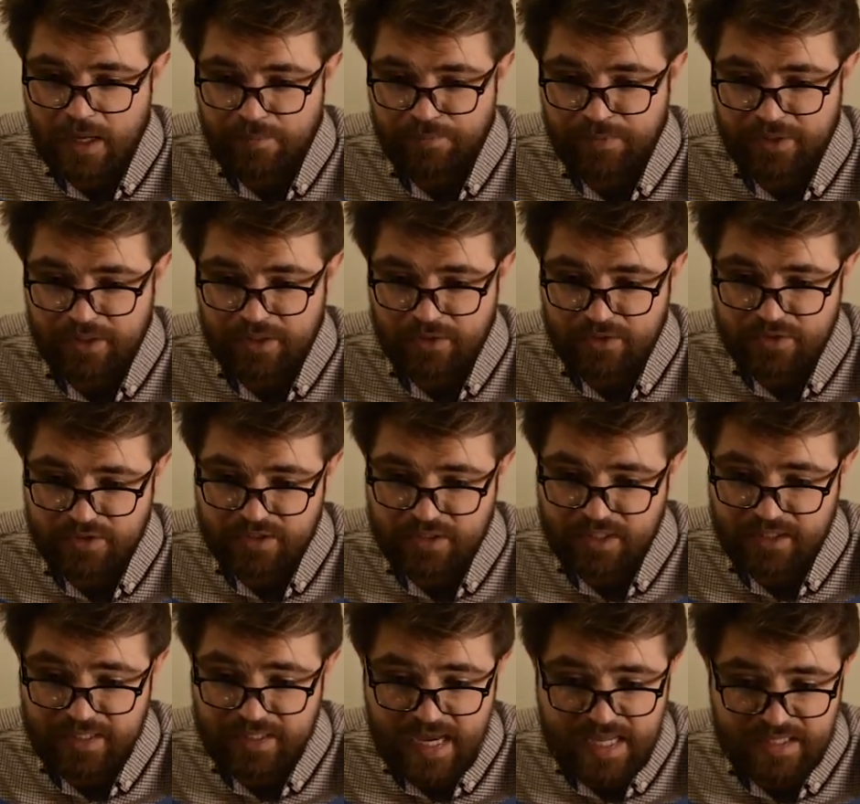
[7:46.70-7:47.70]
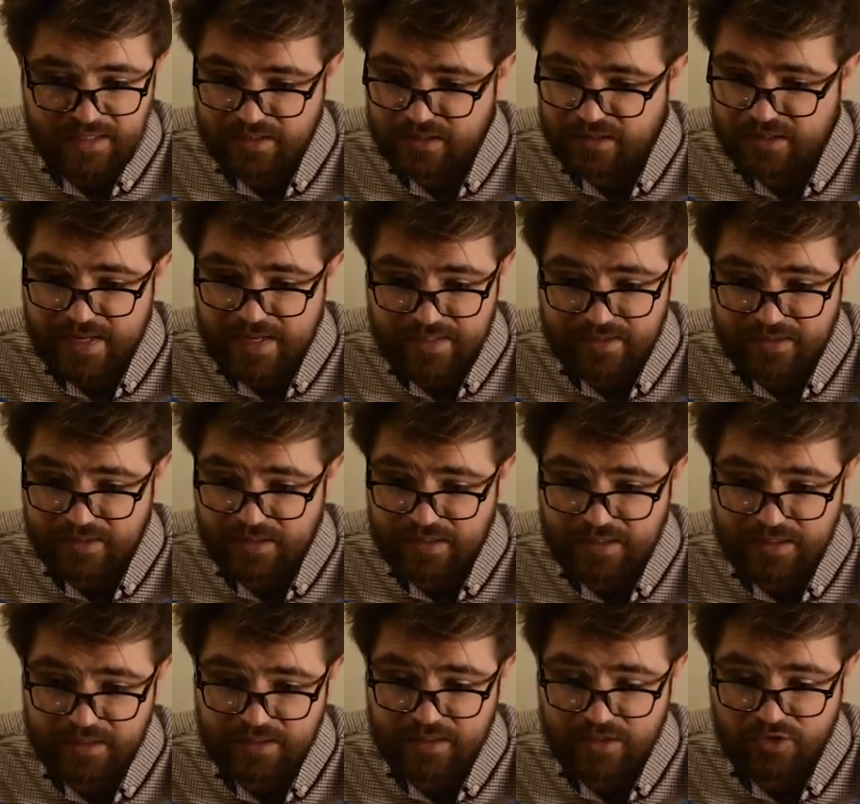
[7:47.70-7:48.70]
because again
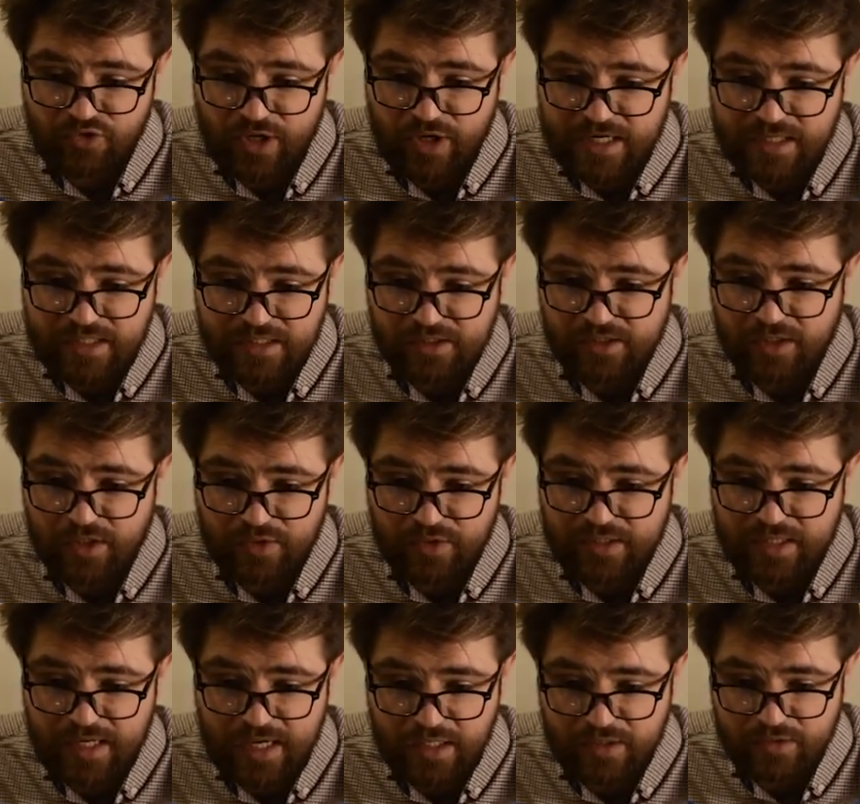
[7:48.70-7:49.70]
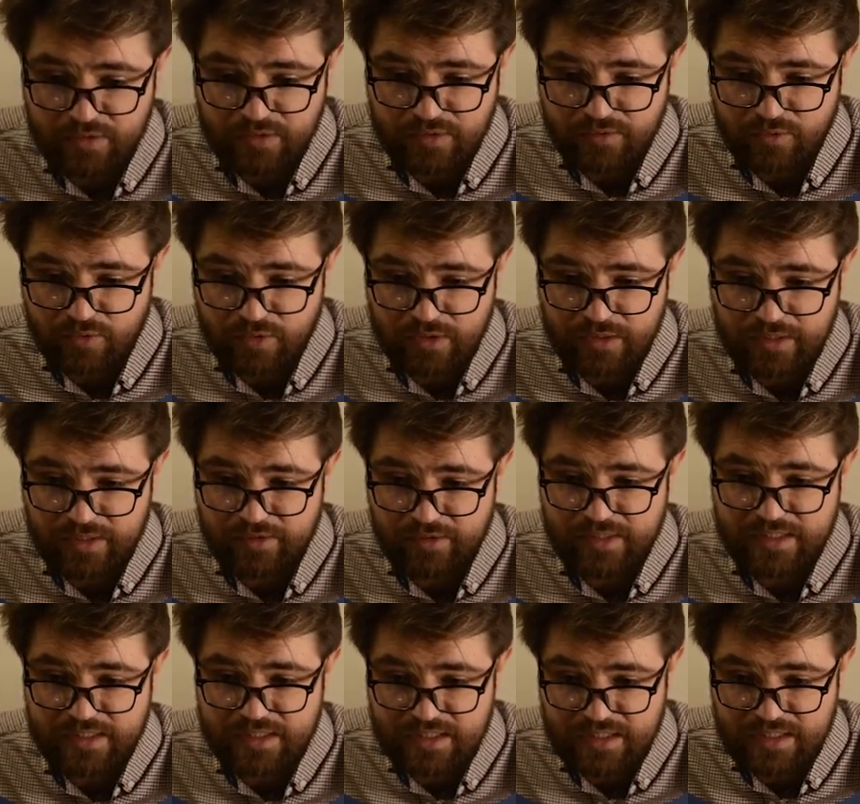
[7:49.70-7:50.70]
the trend is going down. We
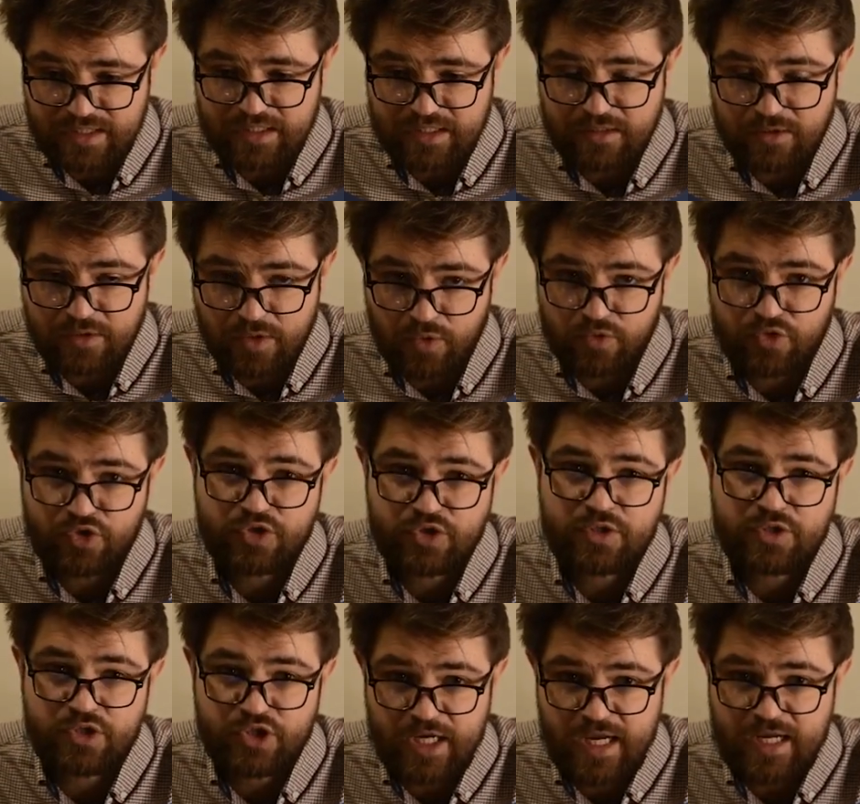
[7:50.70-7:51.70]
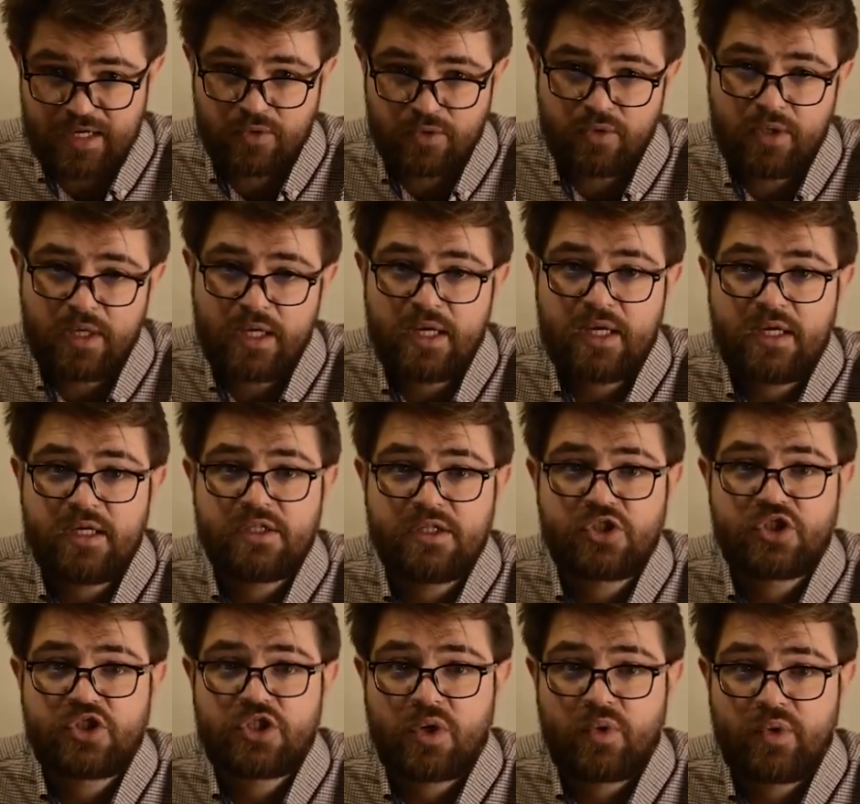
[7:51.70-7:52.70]
clearly see the Donchian channel is
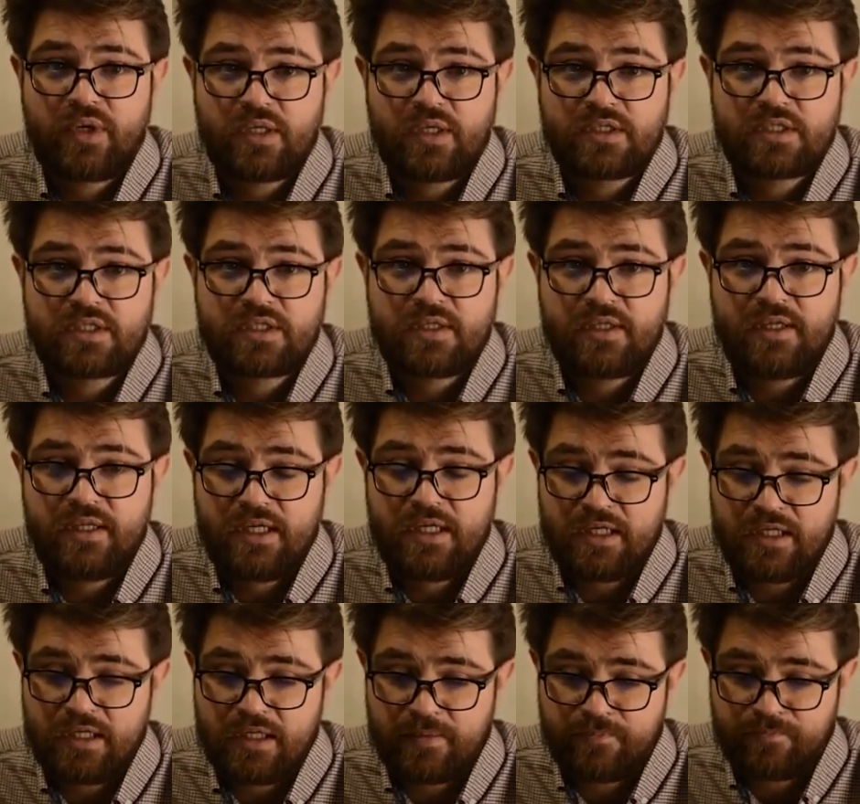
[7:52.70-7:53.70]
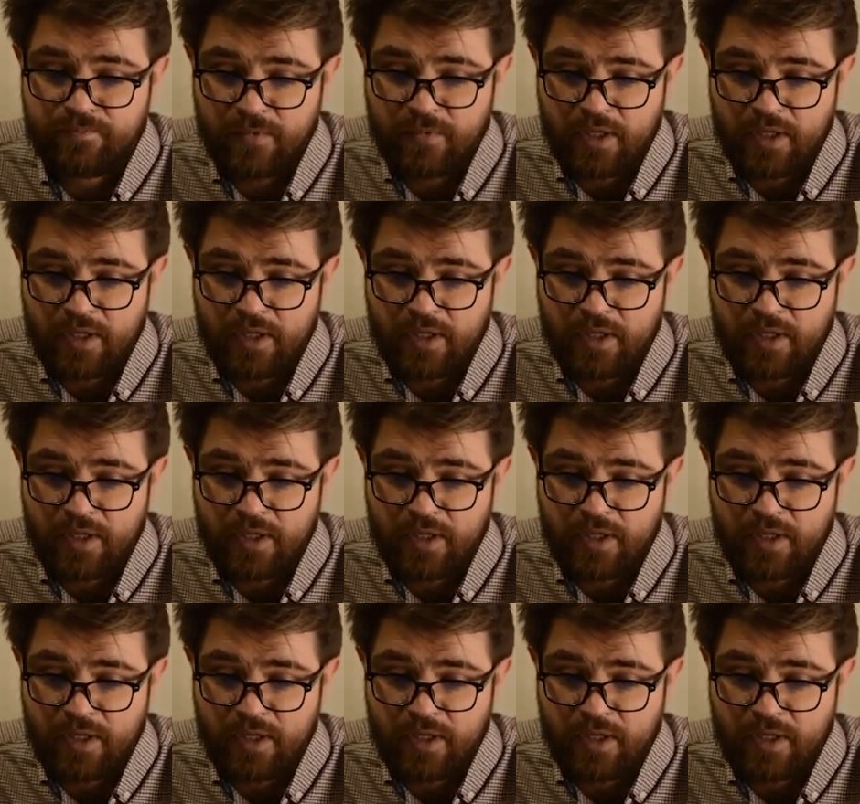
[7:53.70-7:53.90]
showing us the